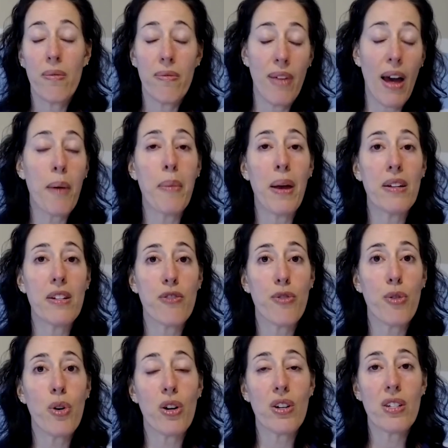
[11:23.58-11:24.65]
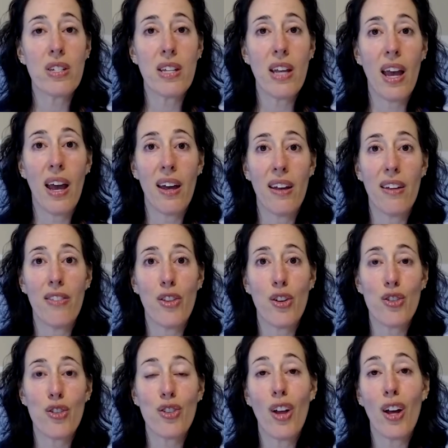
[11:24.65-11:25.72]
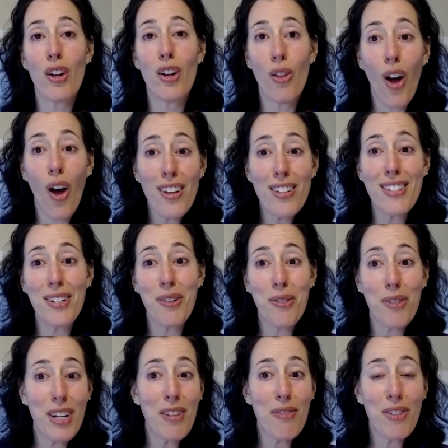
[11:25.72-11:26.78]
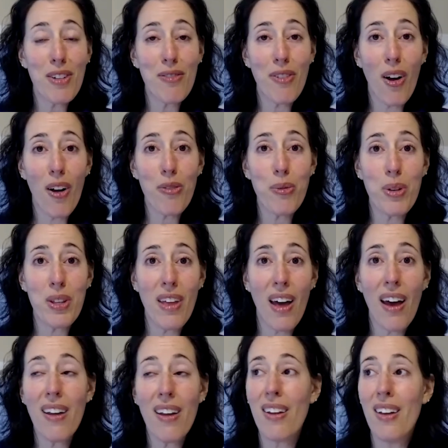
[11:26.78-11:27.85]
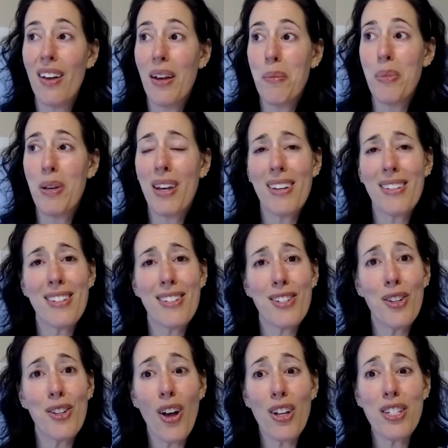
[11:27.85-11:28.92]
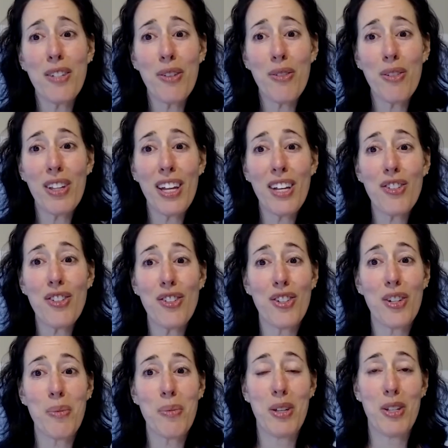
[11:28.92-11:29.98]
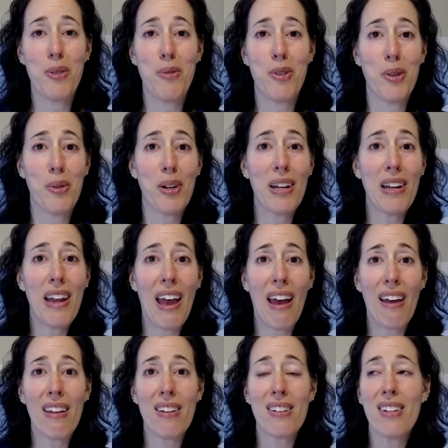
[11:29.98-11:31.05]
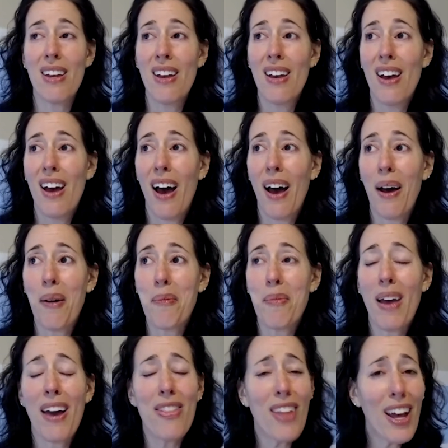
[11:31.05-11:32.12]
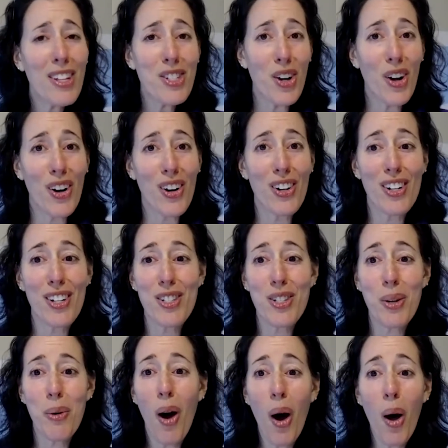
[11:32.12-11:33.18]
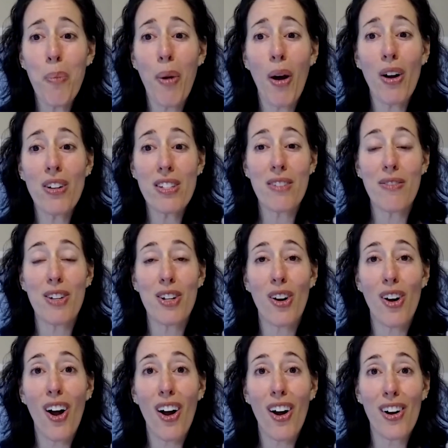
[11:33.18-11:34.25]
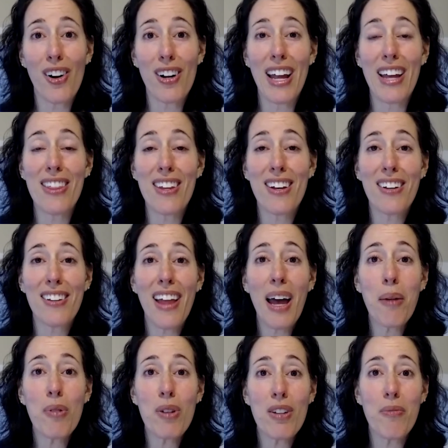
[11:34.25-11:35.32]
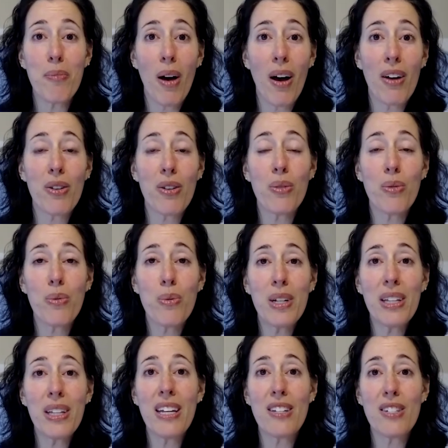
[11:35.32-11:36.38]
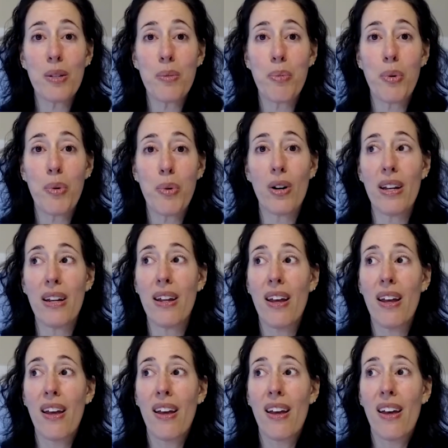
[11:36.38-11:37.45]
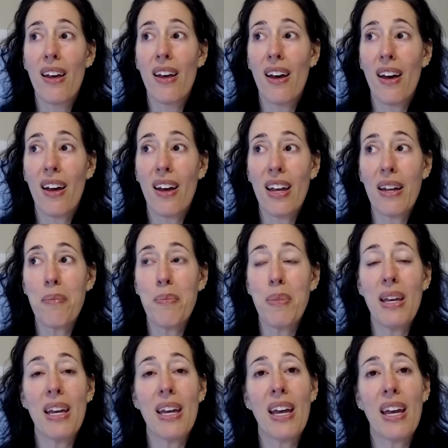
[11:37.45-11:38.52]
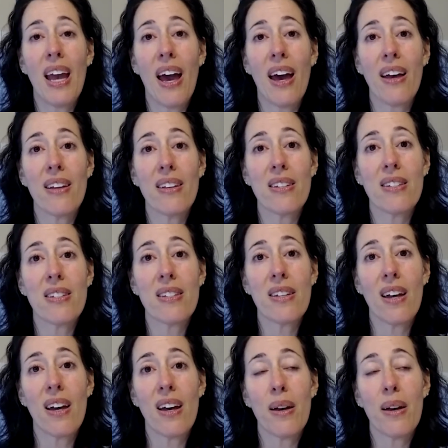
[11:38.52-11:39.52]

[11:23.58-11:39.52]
that meant divorce. And there's a lot of loss and grief involved with that because it's a loss of a relationship as you knew it. And that's hard. So all parts of it are hard. And the collaborative model really supported it being as